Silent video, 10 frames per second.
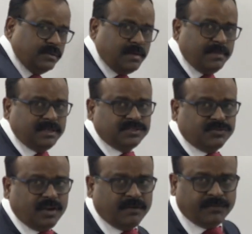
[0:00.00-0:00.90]
the
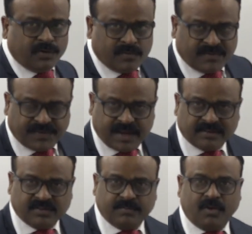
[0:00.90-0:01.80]
Ministry of Home
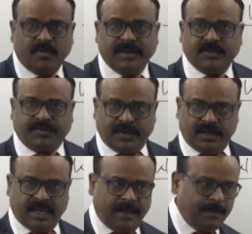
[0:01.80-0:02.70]
Affairs of Government of
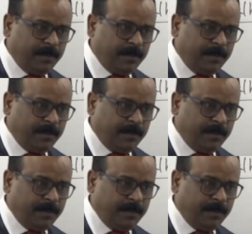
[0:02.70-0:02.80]
India,